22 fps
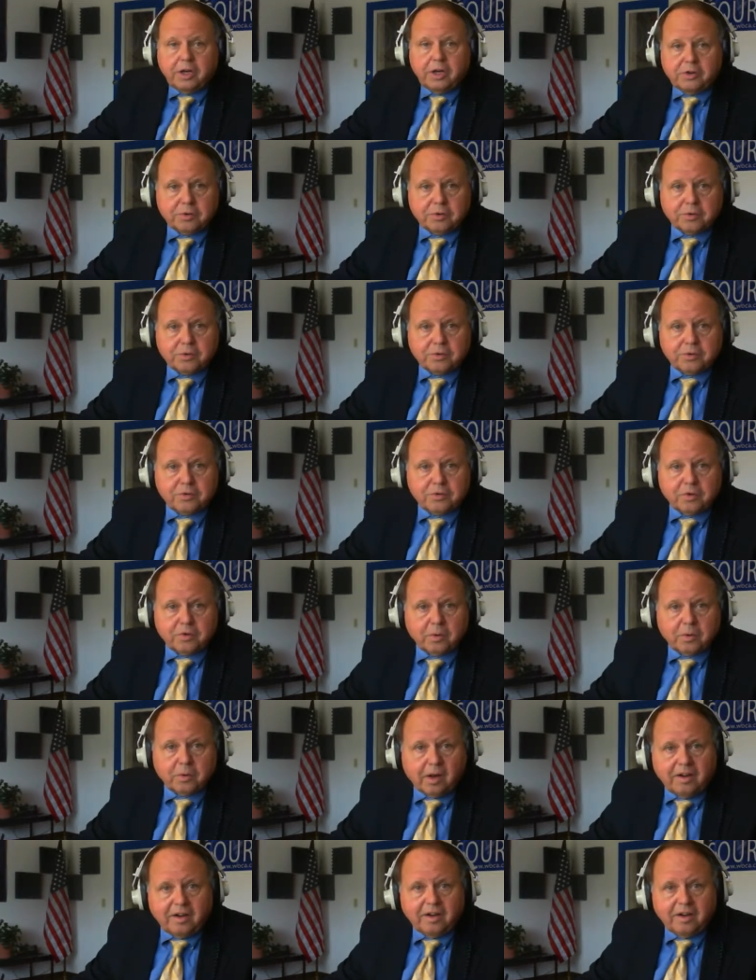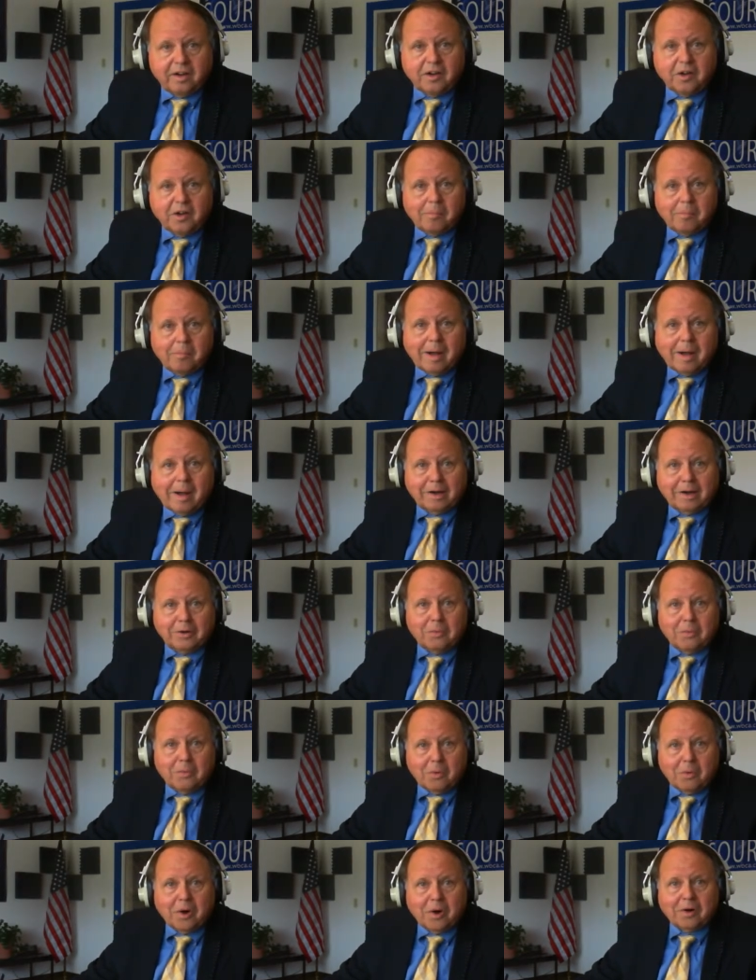teachers are planning to go back
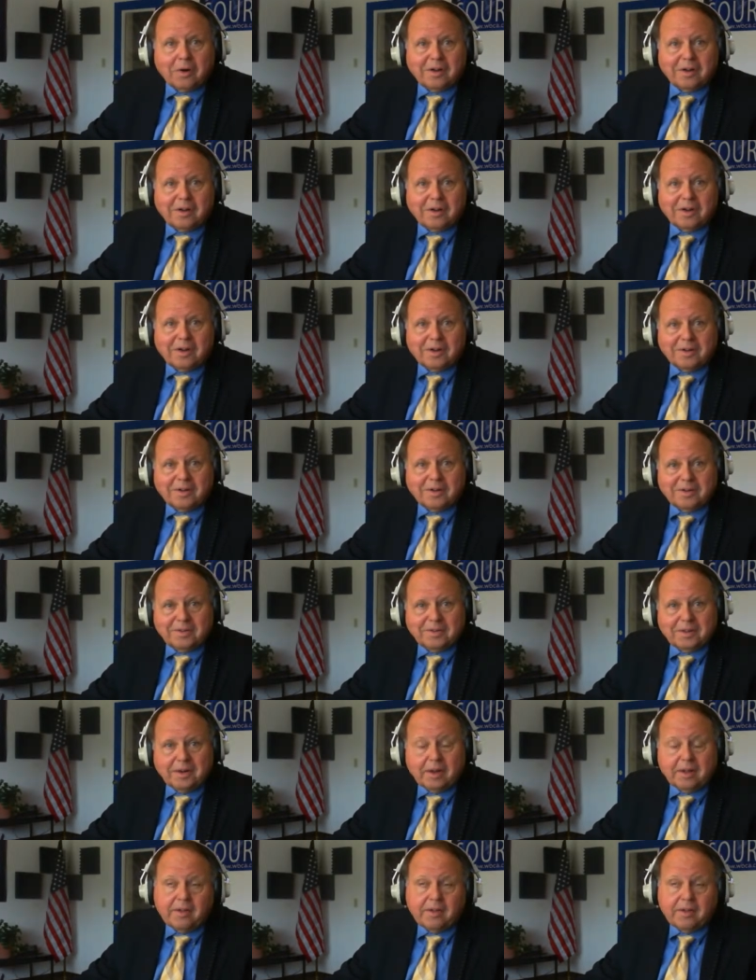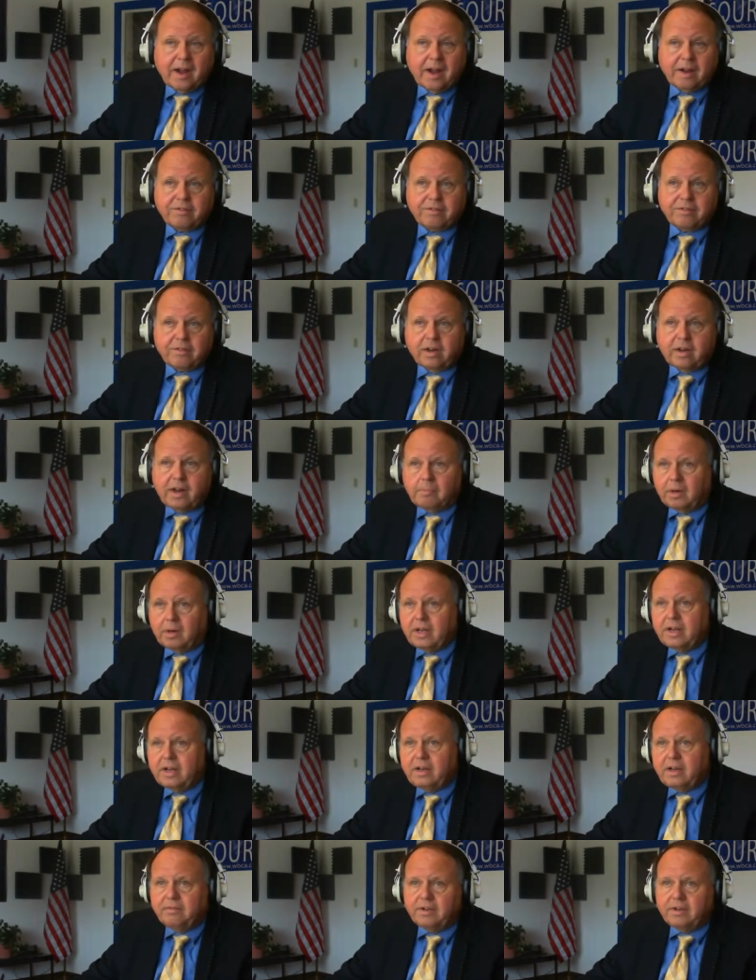to work. Right, they're, right. they're actually, I
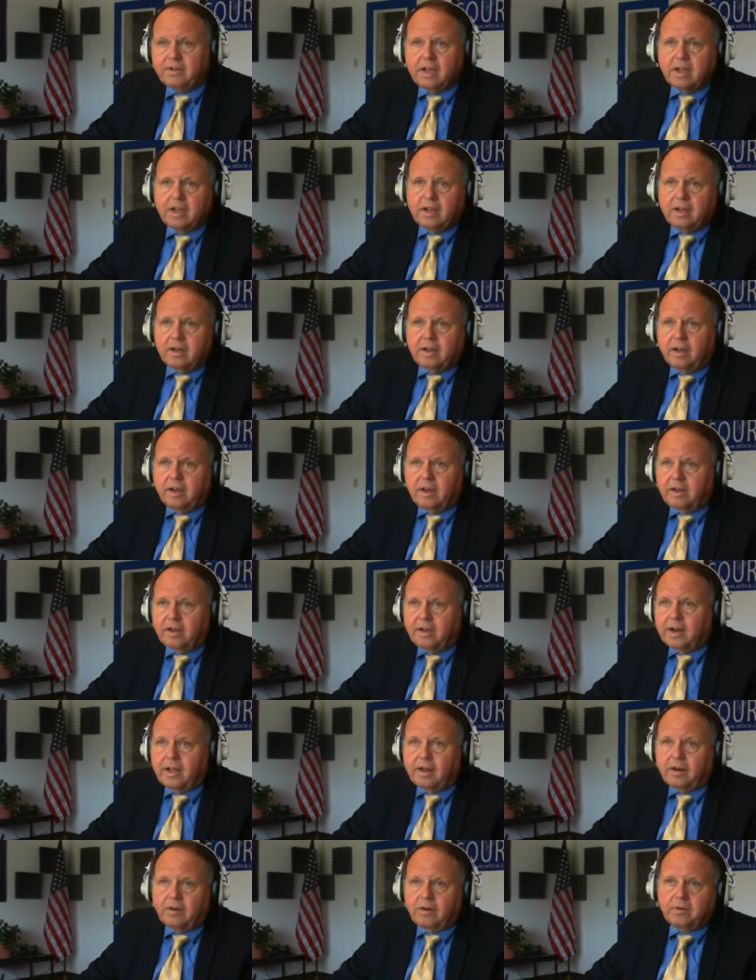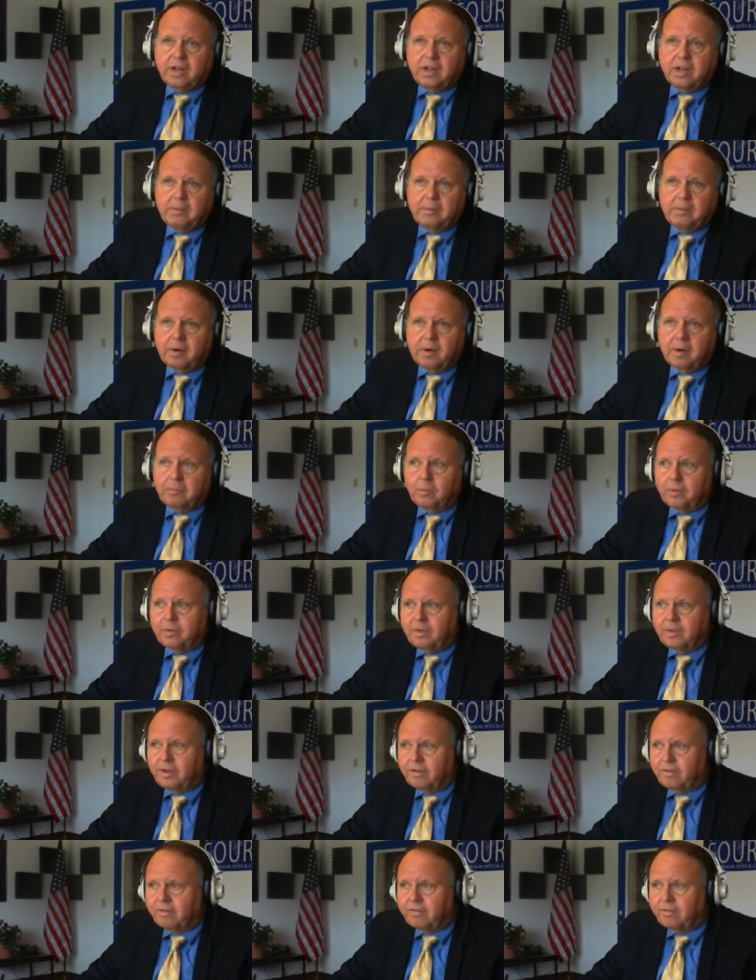believe, believe, uh, and I don't keep up
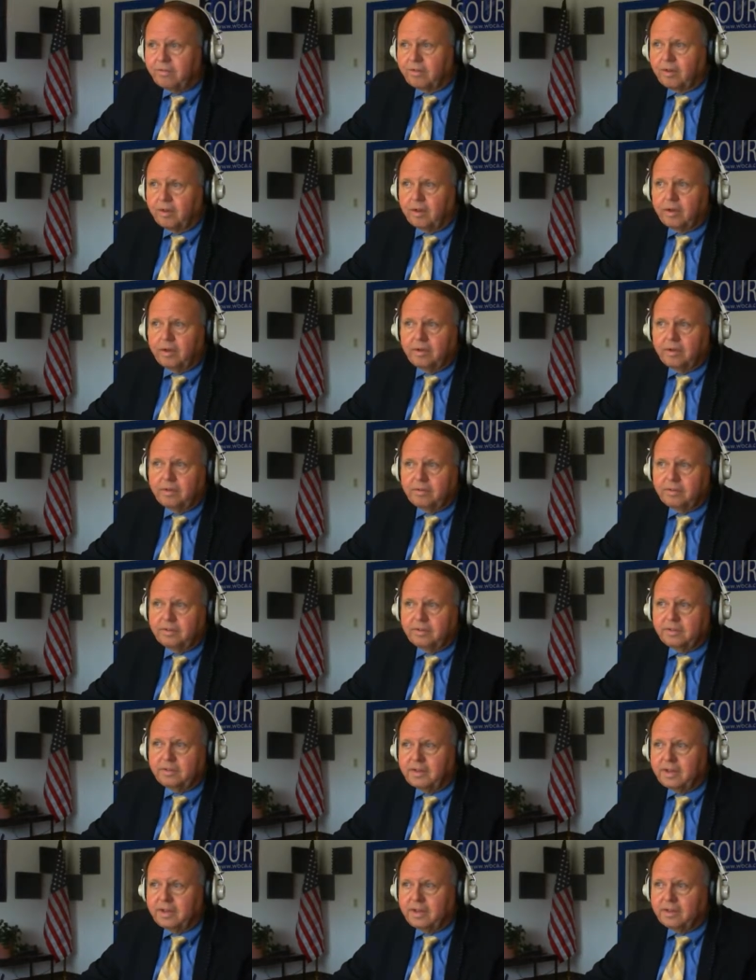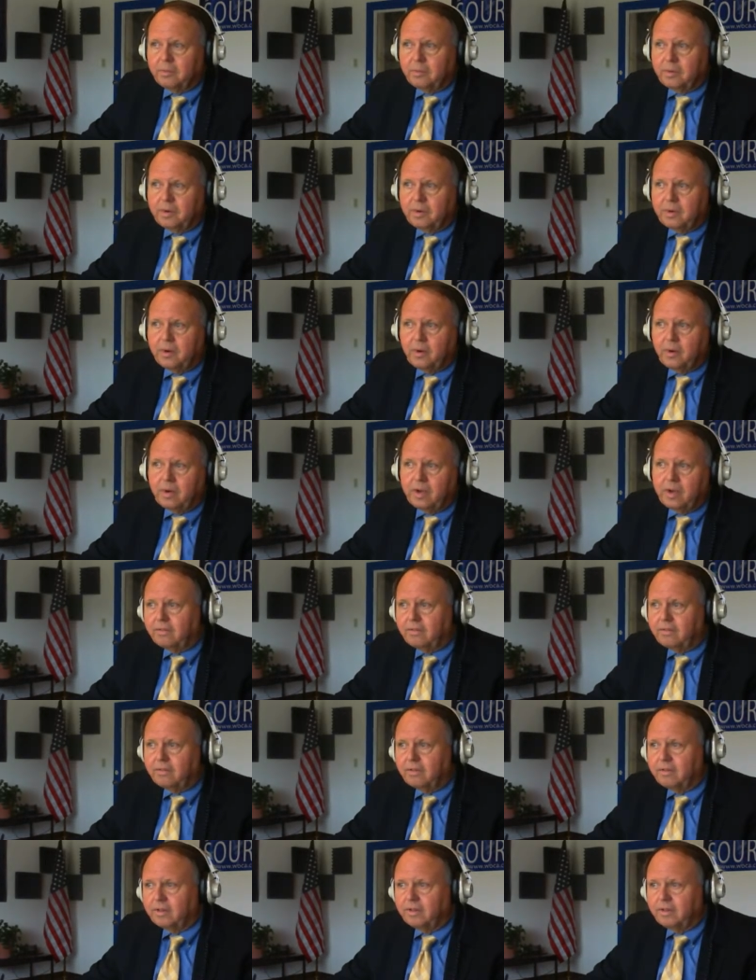with this uh, now that we don't have
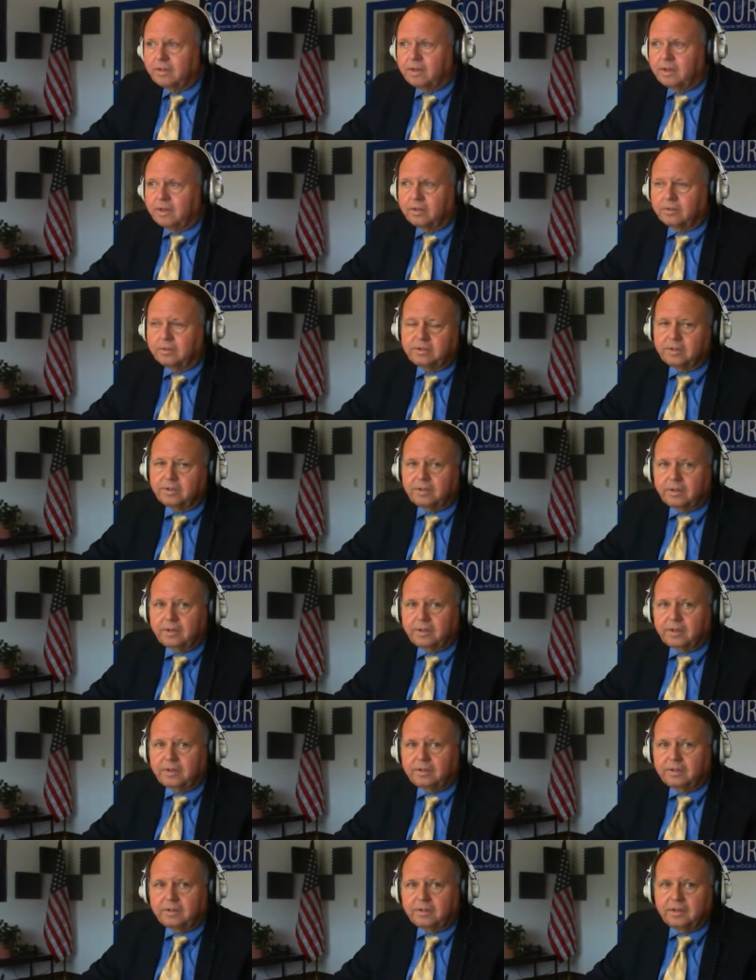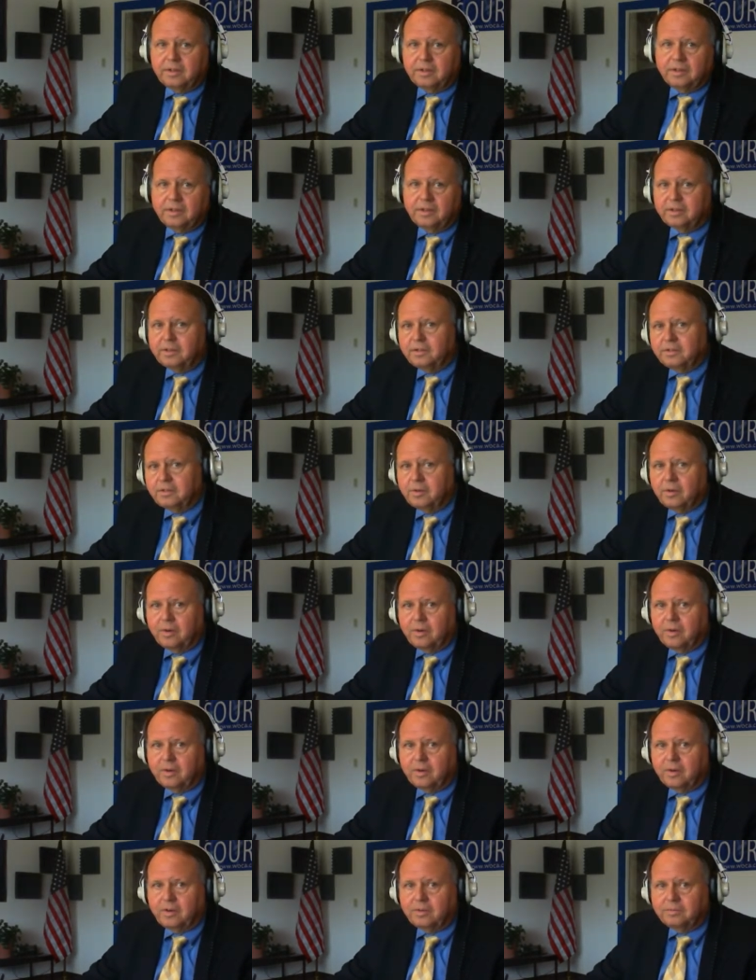a, a youngster in, in
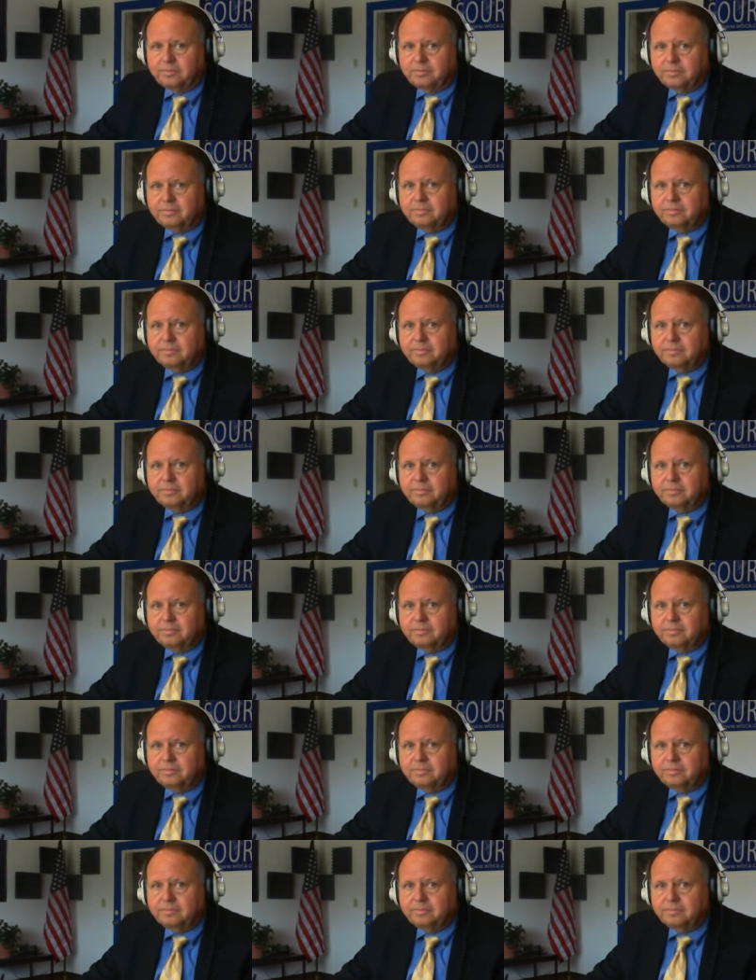uh,